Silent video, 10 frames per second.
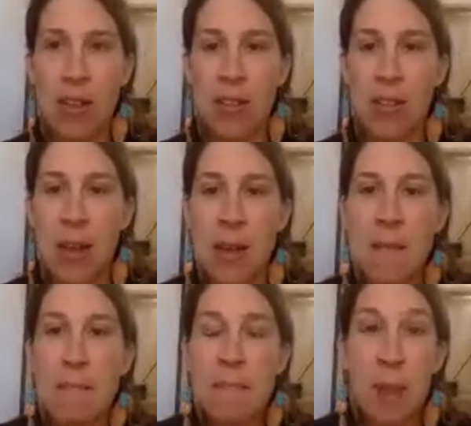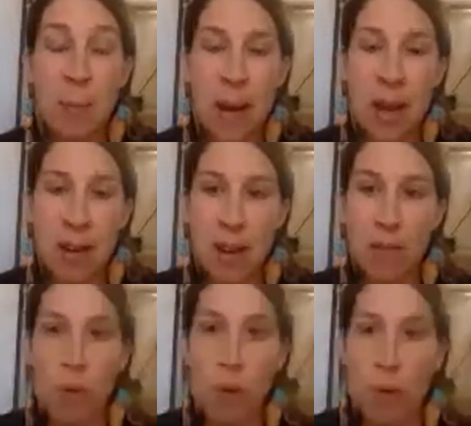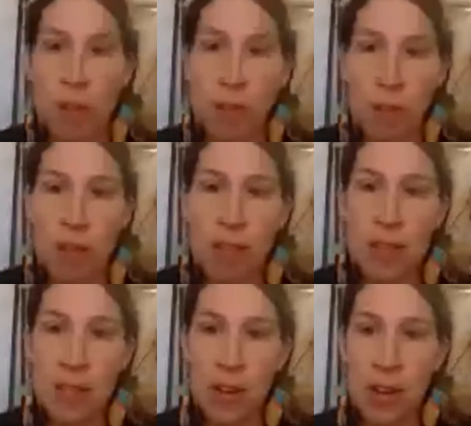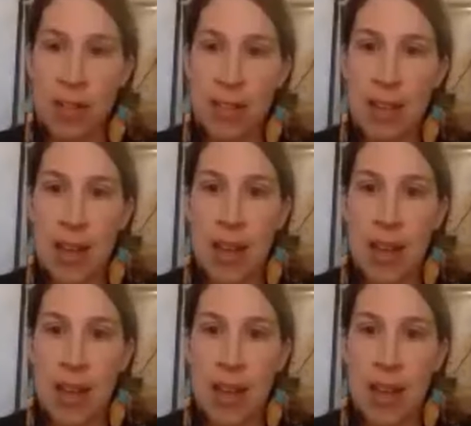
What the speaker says: But if we really, really seriously